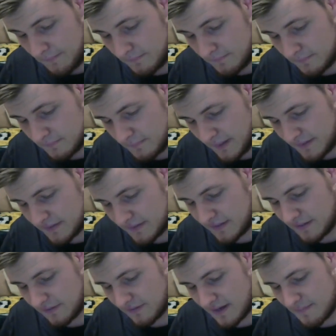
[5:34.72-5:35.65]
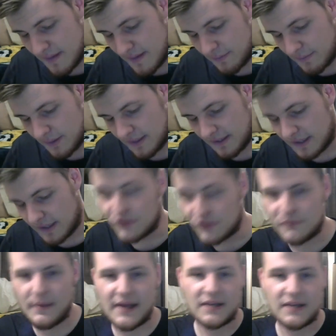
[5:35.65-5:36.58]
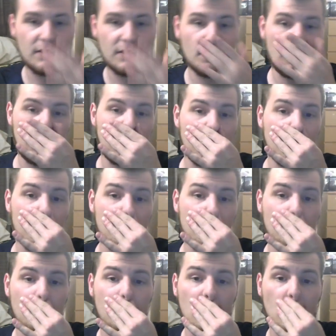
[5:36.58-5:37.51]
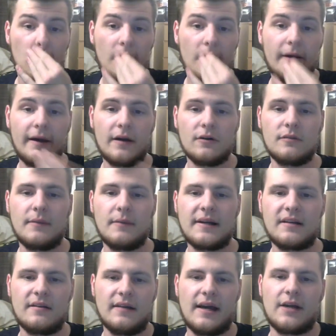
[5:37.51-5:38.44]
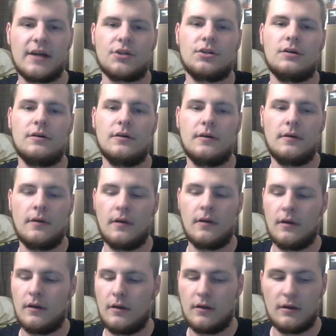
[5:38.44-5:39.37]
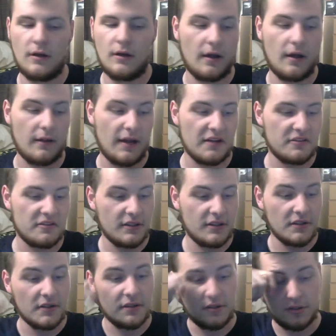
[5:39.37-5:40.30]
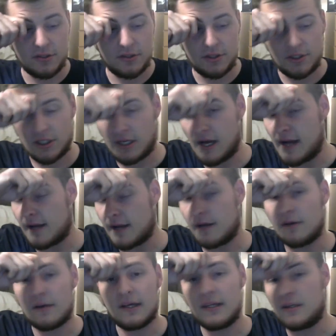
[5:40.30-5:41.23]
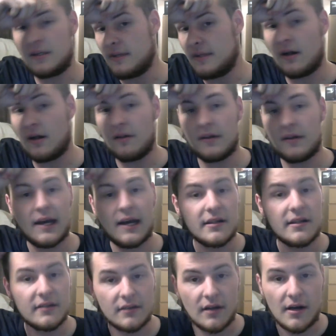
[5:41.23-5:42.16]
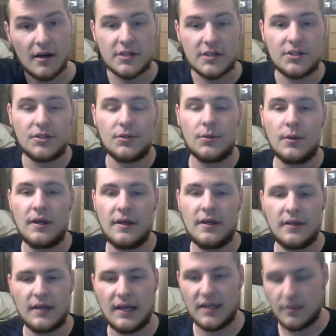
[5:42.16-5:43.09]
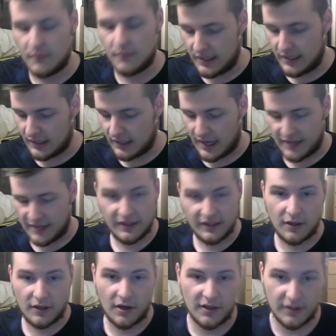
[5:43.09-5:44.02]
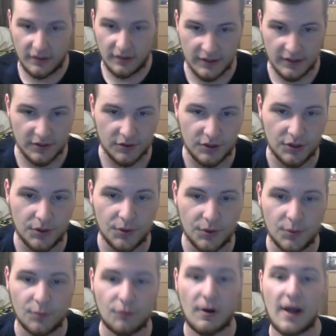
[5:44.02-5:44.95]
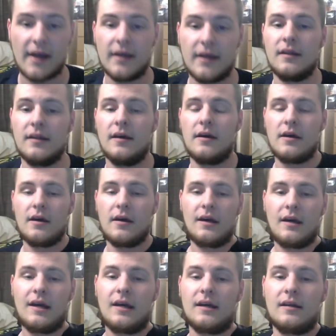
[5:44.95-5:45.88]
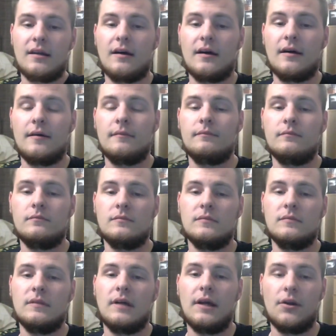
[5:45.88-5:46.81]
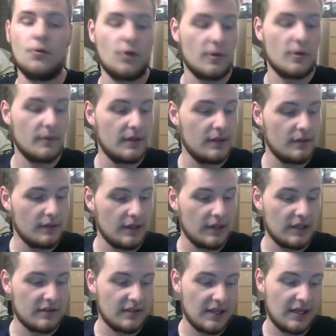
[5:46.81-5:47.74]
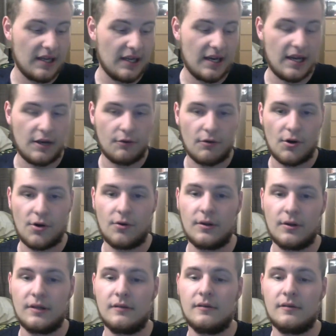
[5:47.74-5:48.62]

Best Instagram memory. It goes back to the National. Last year in Chicago, getting to meet all the guys I talked to, getting to meet guys like Card Collector 2, Ryan, and Norman, like I said, N.A. Crow, and